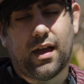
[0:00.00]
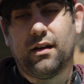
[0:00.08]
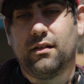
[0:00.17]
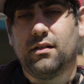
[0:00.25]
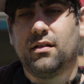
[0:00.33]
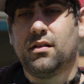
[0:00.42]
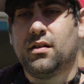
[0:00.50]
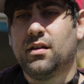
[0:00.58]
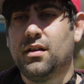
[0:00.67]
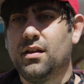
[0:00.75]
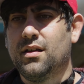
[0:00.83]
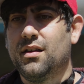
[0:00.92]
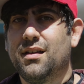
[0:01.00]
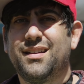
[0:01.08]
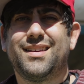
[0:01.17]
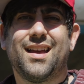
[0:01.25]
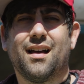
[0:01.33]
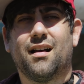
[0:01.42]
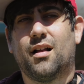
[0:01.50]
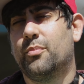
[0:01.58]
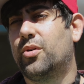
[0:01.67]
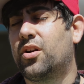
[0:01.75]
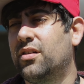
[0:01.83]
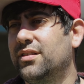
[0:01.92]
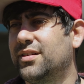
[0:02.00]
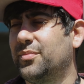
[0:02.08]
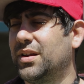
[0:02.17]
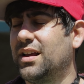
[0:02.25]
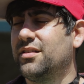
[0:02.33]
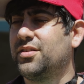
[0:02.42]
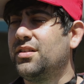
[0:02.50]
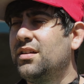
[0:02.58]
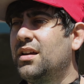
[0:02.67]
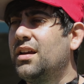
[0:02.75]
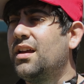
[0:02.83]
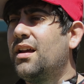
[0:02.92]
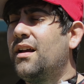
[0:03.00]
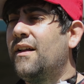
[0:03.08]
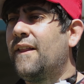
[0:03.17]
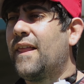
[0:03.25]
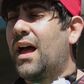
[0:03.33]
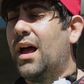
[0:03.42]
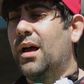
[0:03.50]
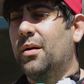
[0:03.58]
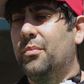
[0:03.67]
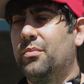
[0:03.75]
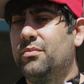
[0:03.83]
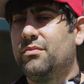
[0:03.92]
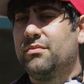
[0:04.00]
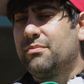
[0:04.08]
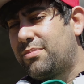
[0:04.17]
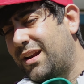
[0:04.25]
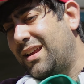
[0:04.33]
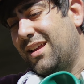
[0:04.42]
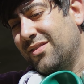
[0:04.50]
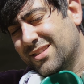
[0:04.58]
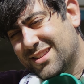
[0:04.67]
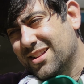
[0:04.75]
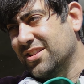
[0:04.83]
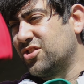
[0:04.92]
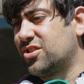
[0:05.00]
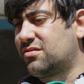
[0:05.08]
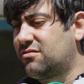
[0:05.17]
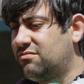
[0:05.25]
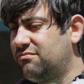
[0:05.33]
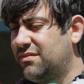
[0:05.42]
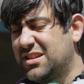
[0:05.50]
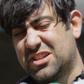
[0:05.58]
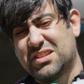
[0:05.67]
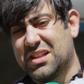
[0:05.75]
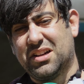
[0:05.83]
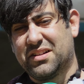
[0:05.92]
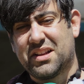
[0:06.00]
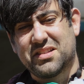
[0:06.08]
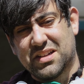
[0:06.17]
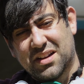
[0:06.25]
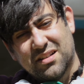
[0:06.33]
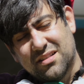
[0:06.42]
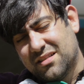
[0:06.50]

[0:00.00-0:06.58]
ruin the brand new hat. Yeah, I'll put on something else. But even still, it's just a little dusty.